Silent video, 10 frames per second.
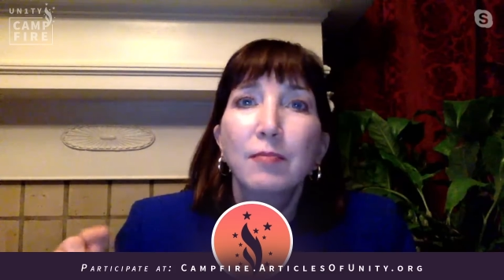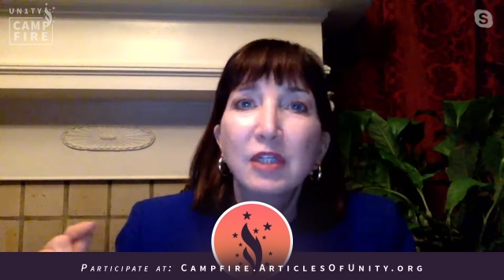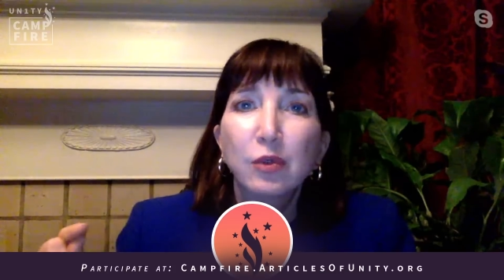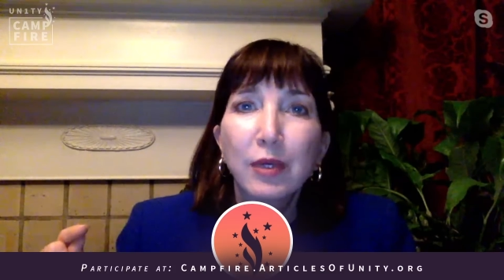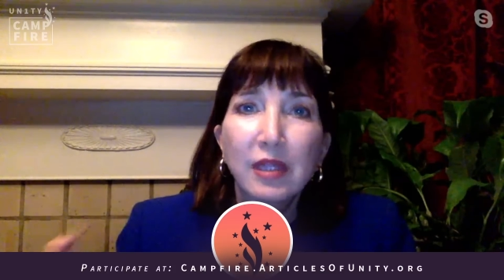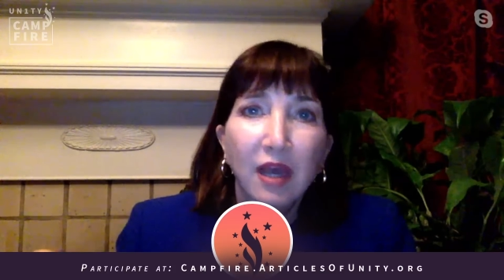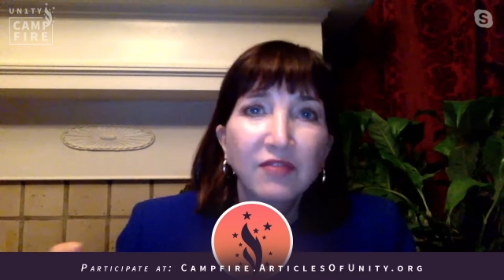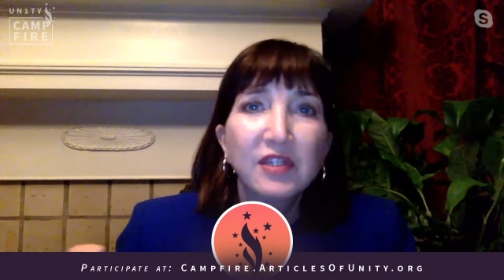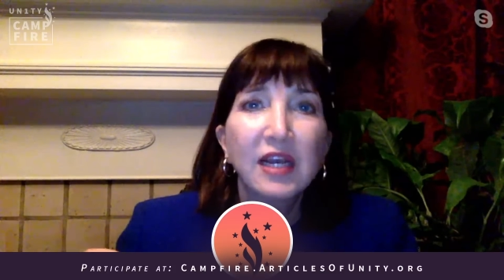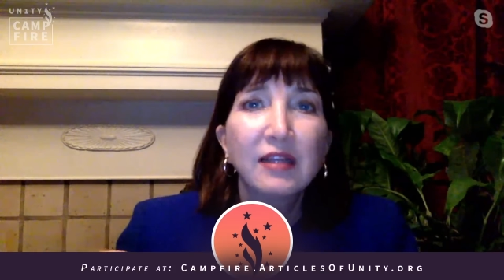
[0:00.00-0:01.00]
between the
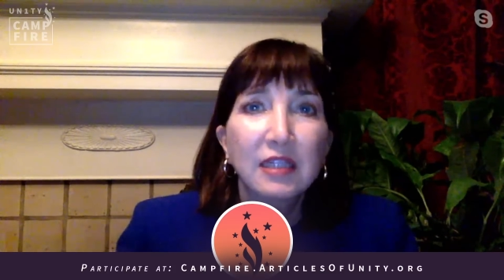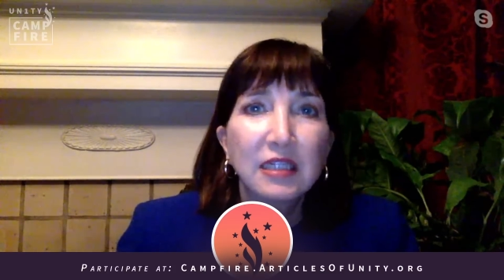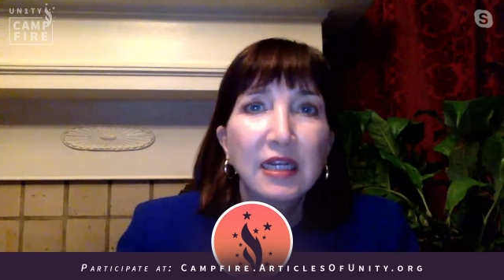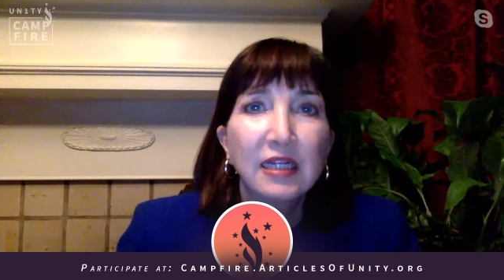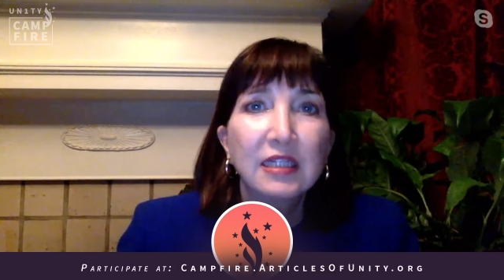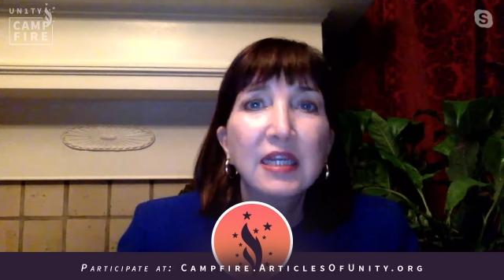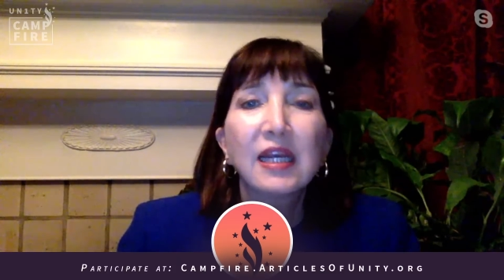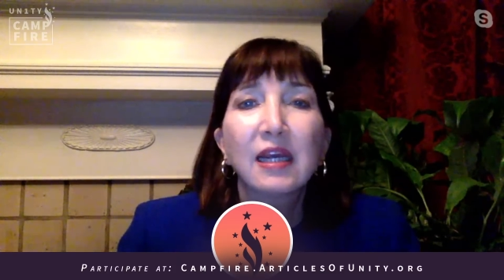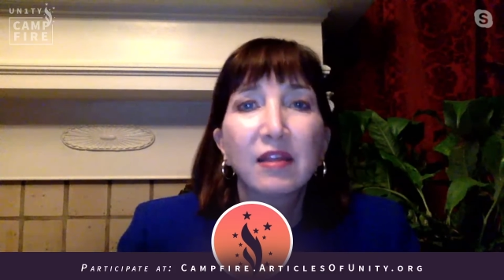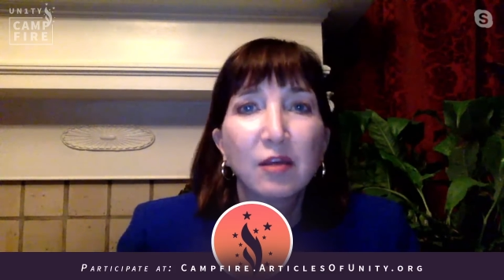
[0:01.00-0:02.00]
FDA and the
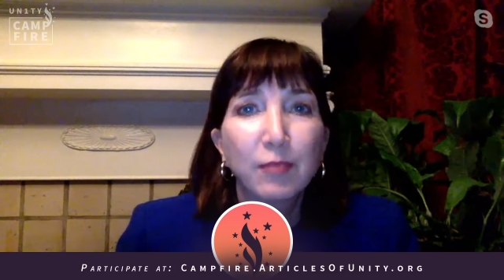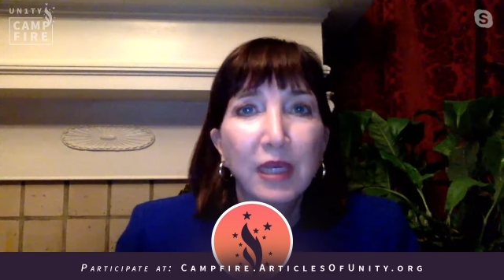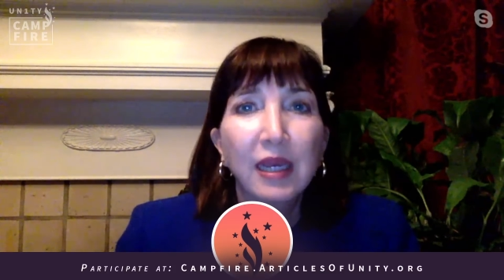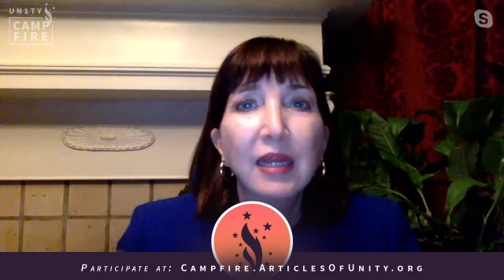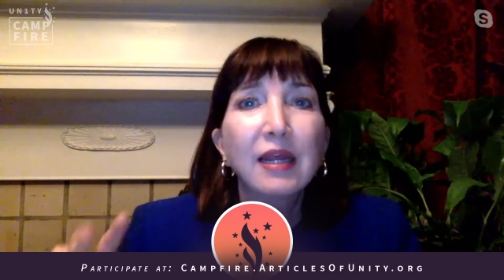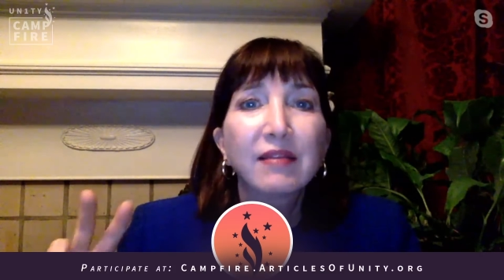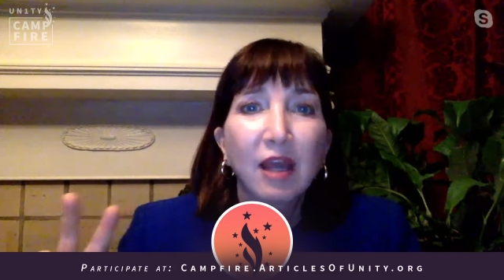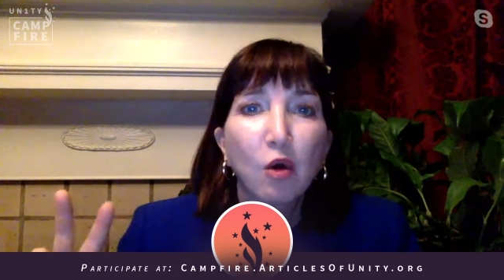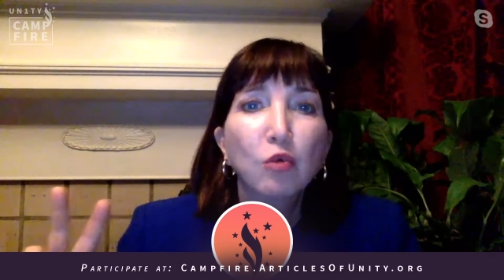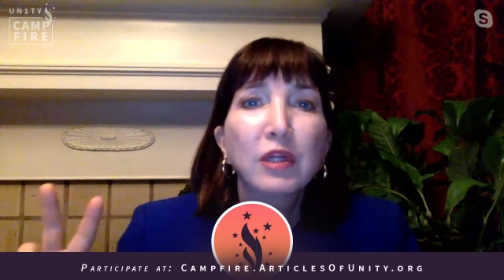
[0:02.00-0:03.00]
CDC in the beginning,
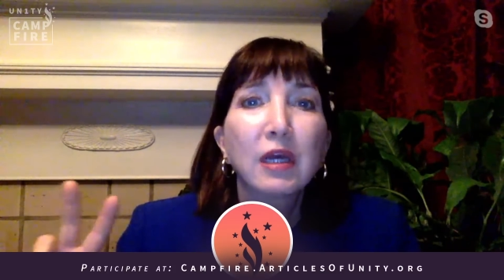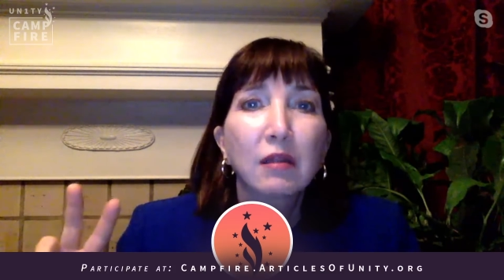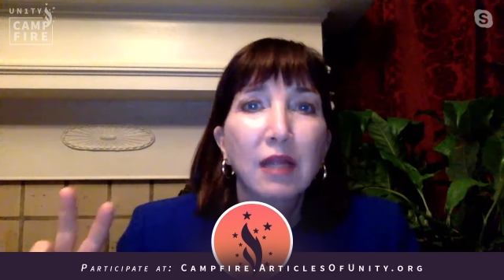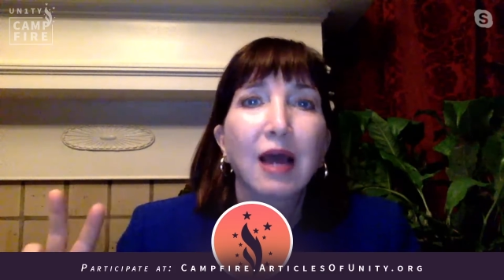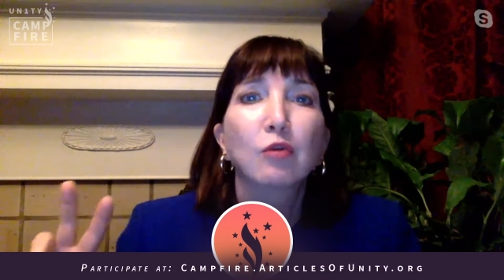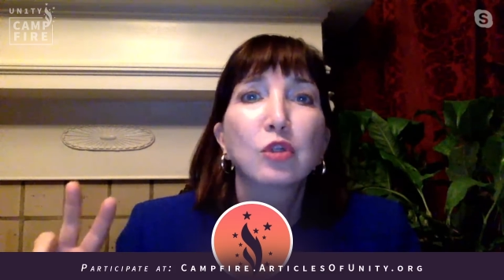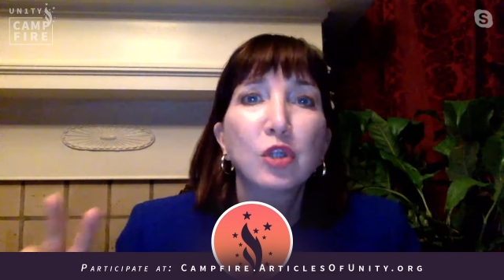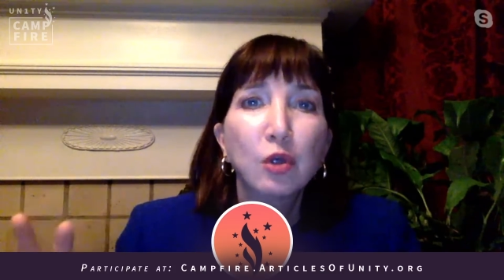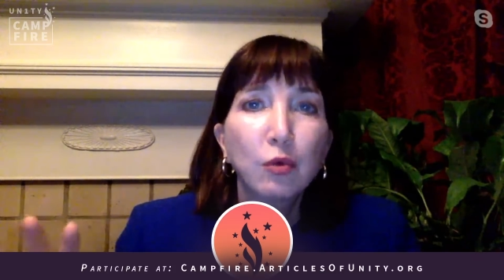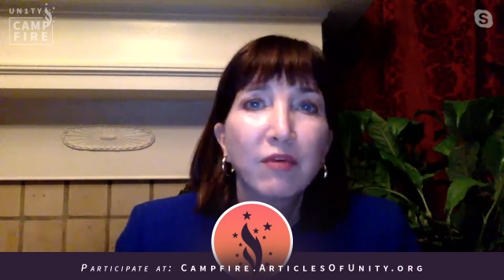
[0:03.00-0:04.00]
they only allowed
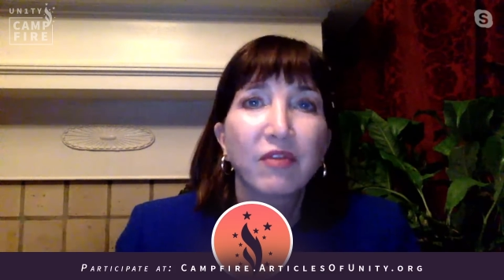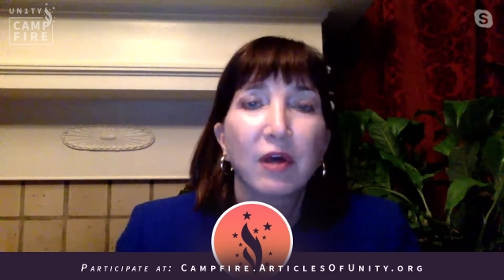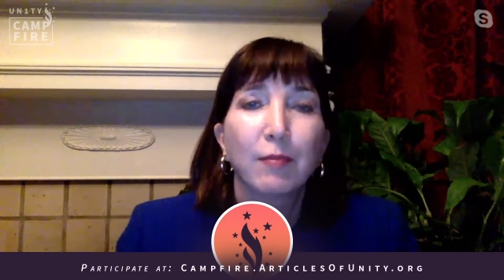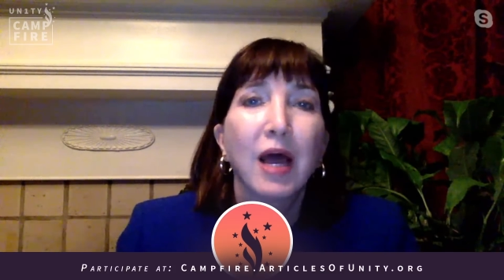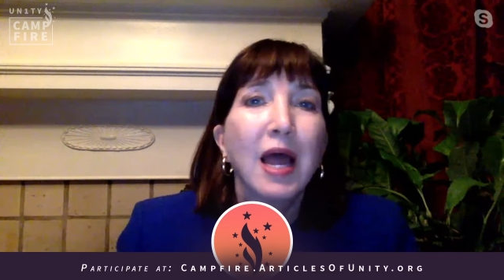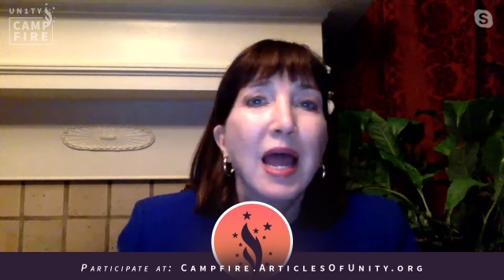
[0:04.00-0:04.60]
2 of them.